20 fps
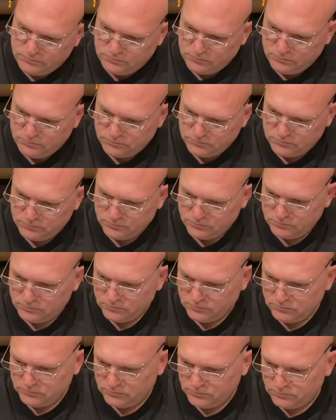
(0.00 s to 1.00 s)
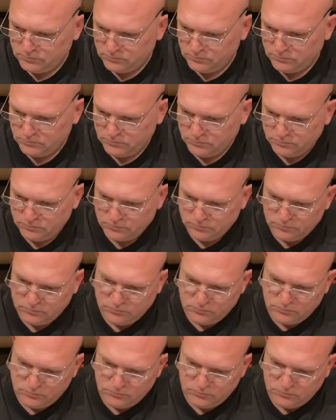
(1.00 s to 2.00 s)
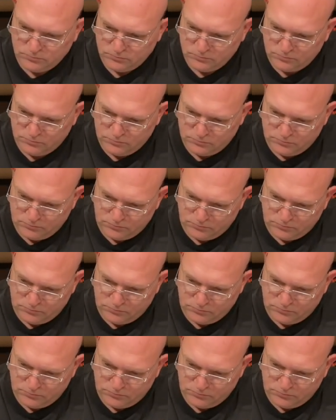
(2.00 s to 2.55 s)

No one is speaking in this clip.